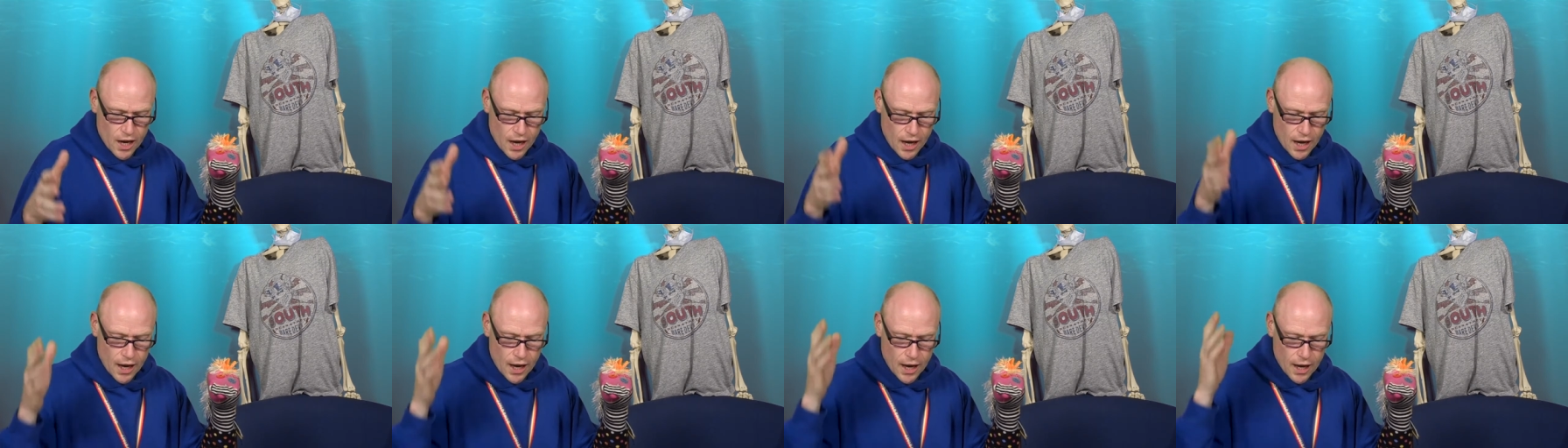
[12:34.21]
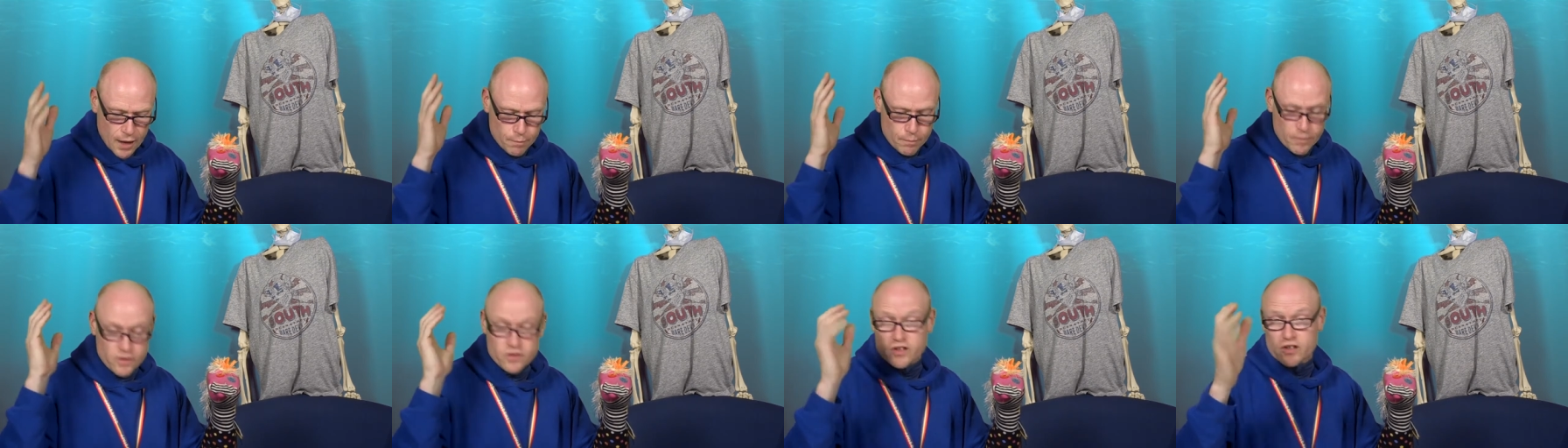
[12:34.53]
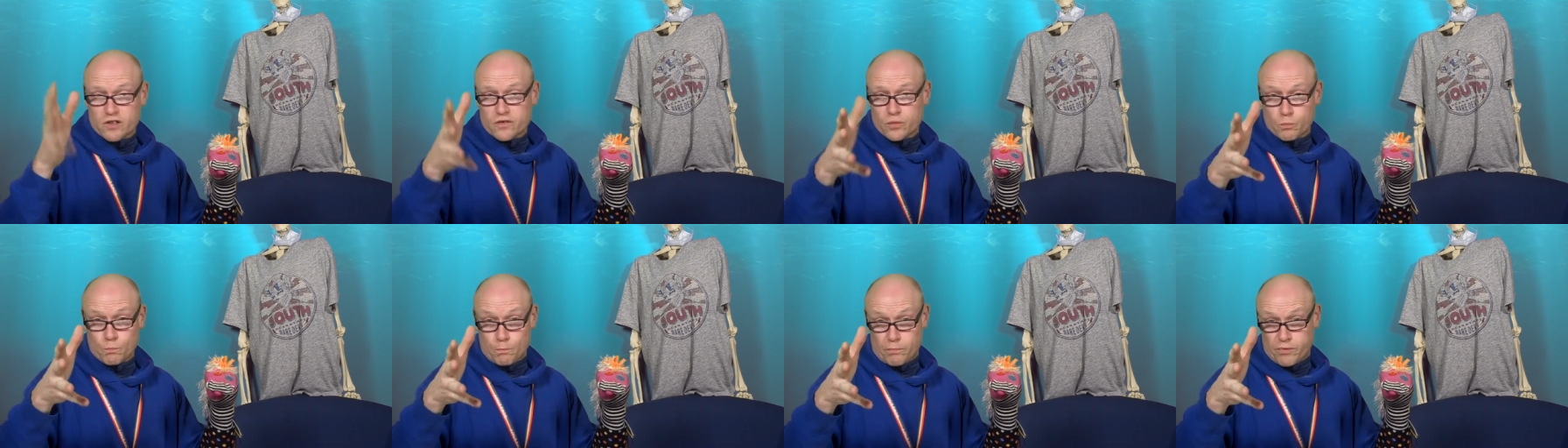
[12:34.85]
And
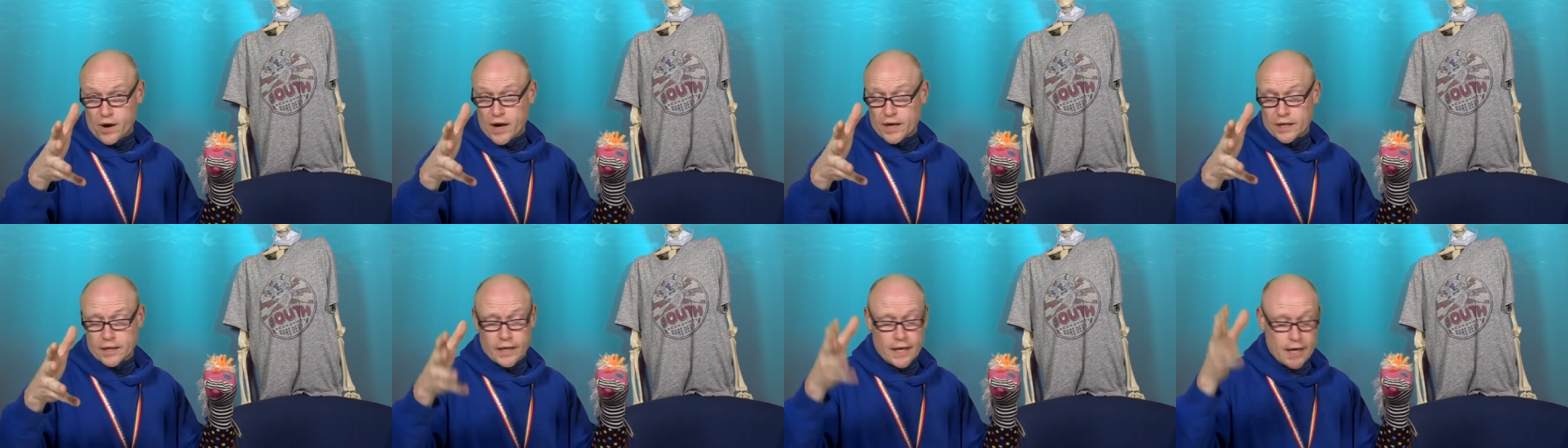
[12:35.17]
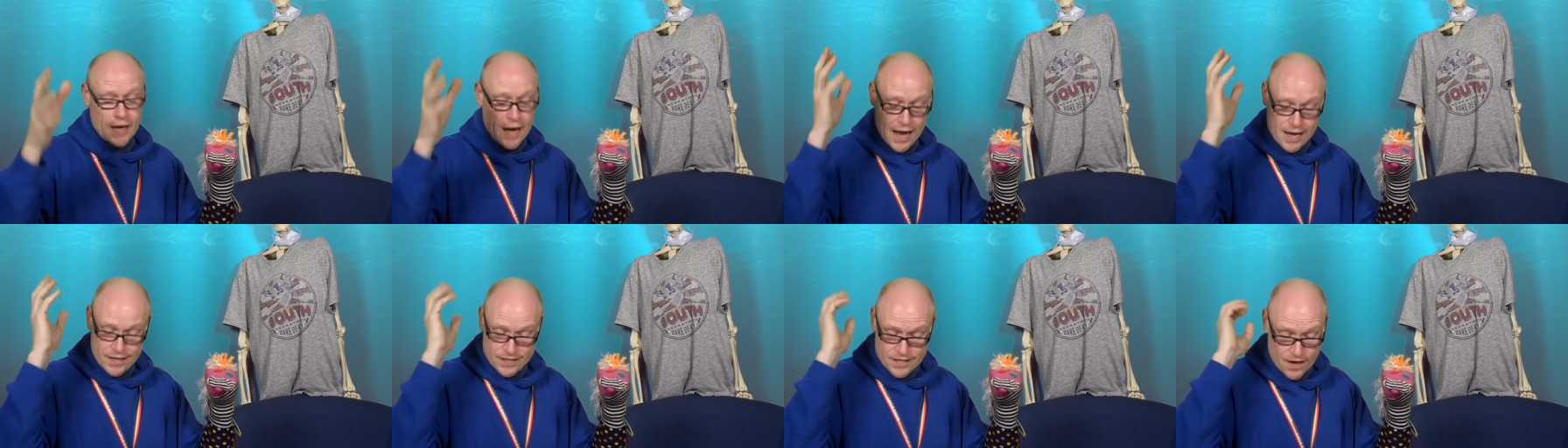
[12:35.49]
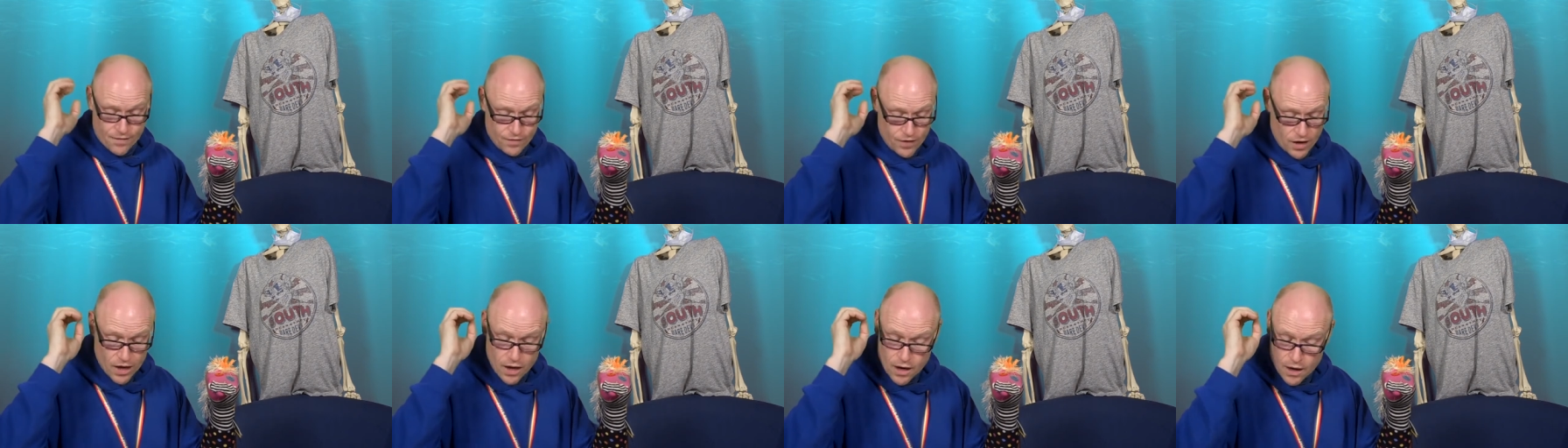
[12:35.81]
Mrs. Bradley, as
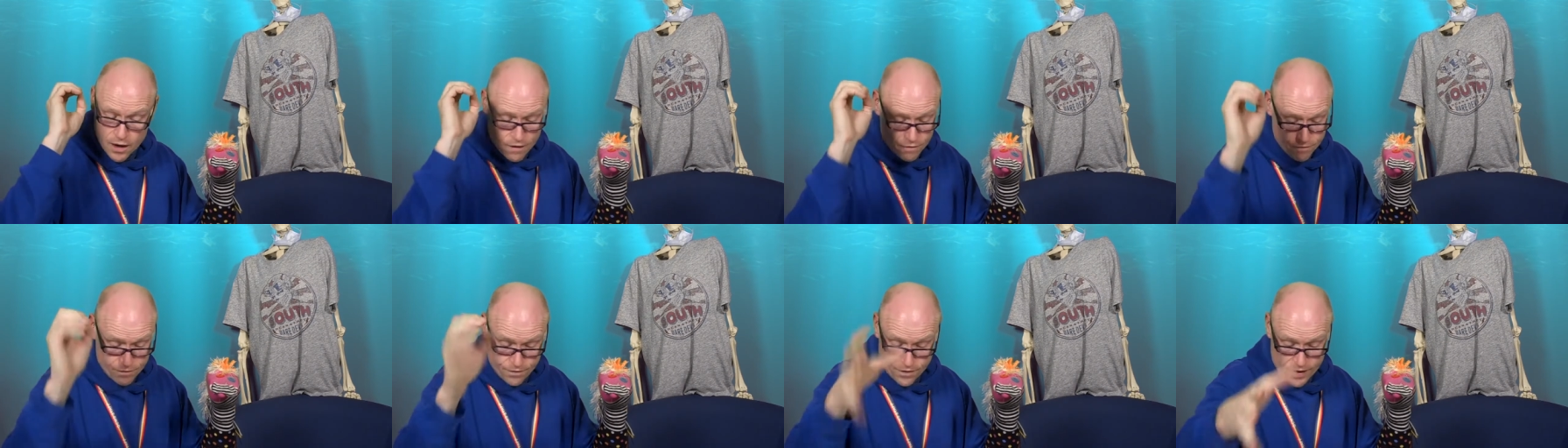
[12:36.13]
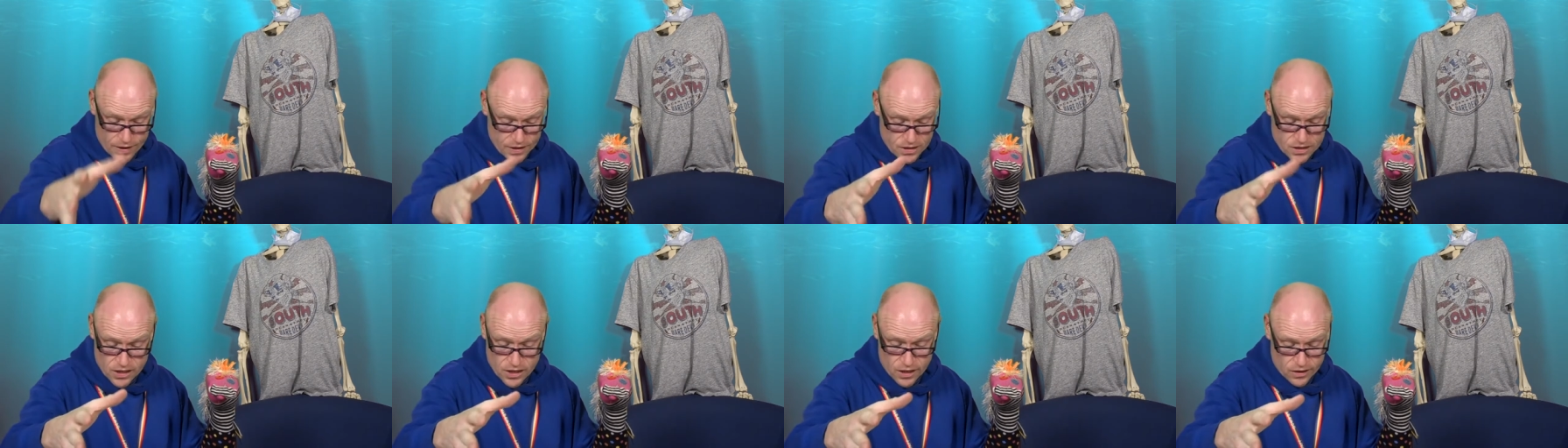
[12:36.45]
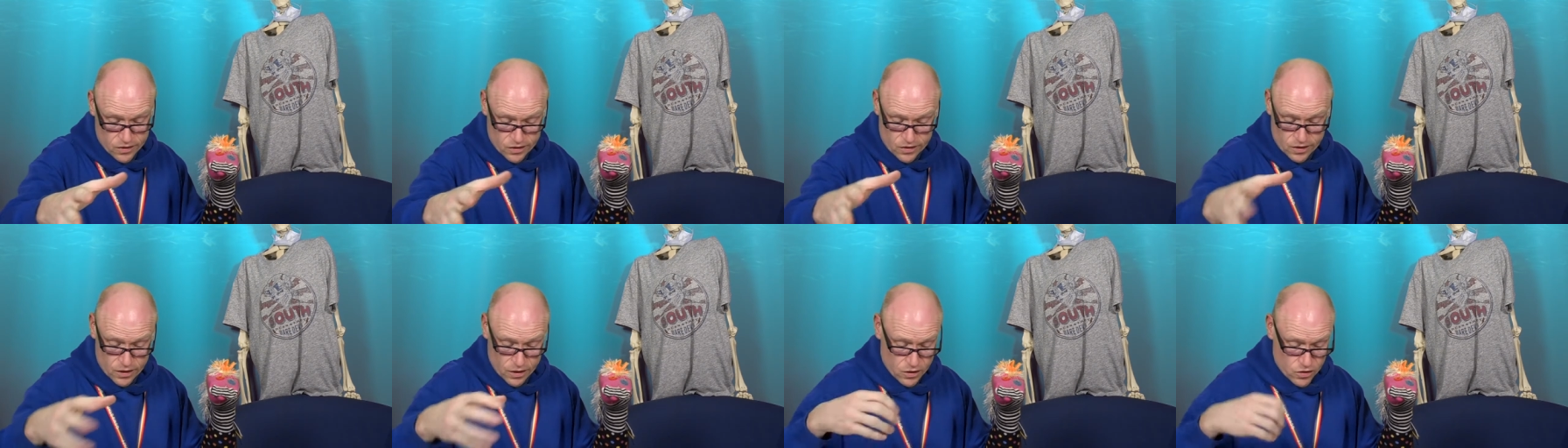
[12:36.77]
ever,
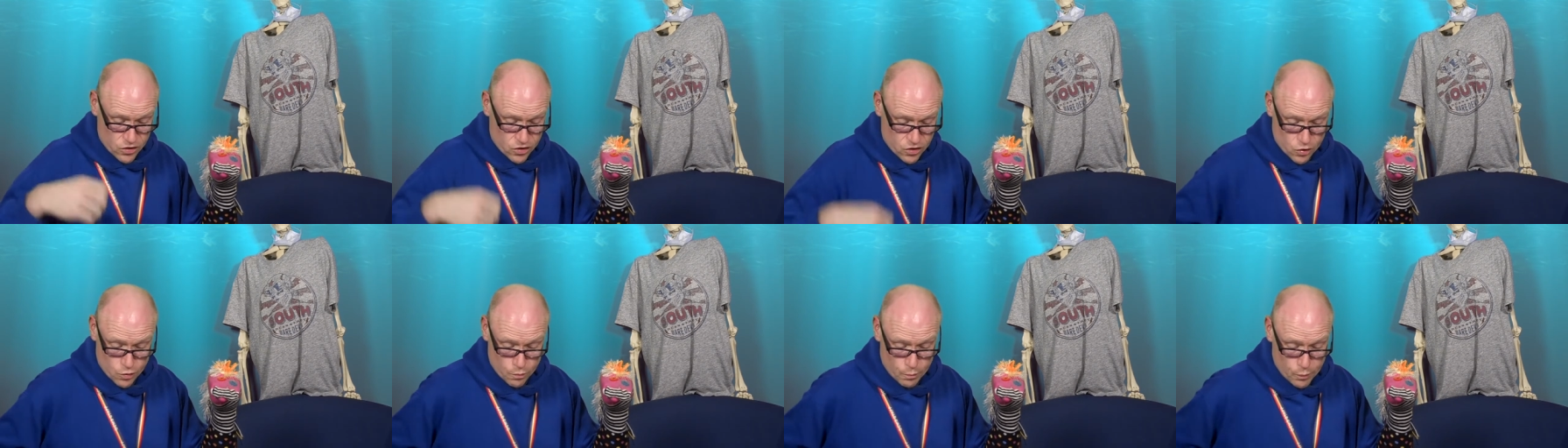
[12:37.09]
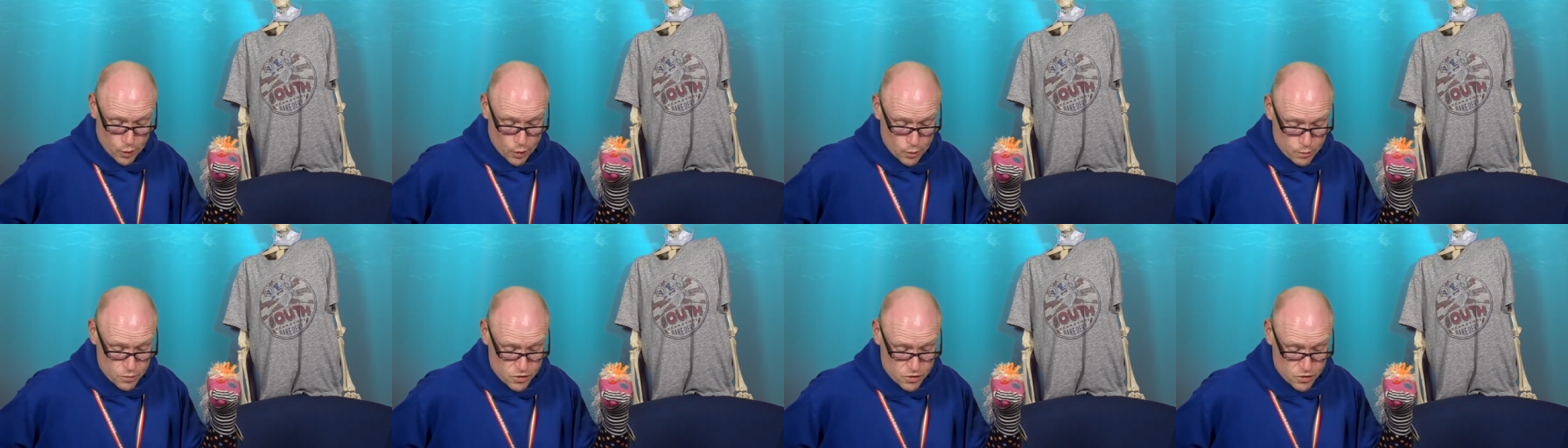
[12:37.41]
fantastic and superb